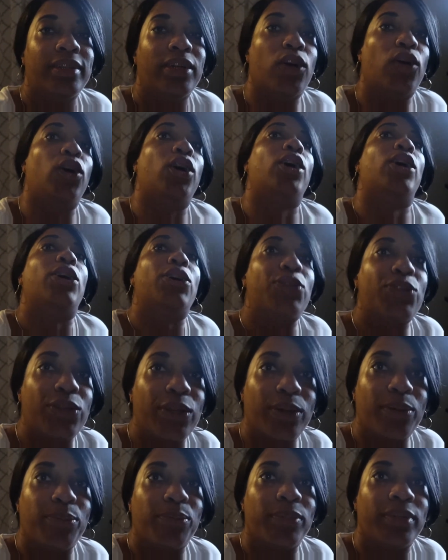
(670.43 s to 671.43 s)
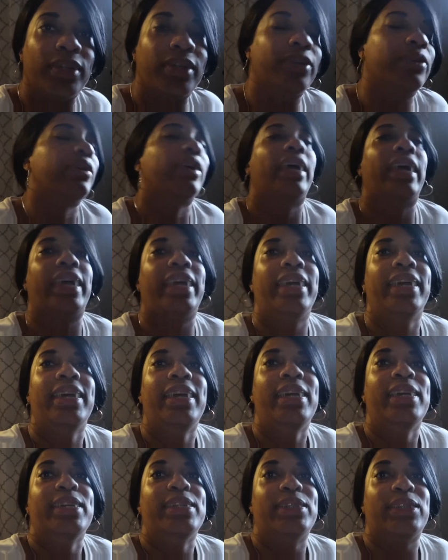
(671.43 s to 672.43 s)
awesome okay
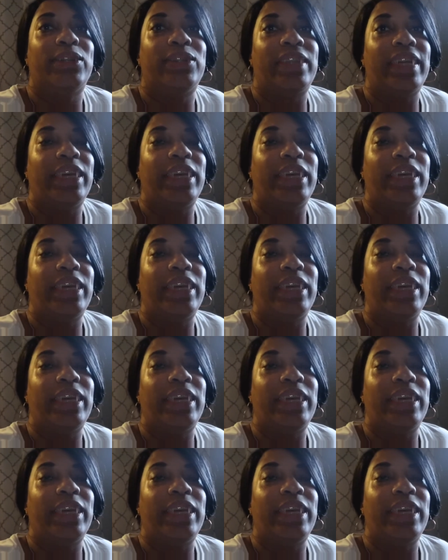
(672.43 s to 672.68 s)
so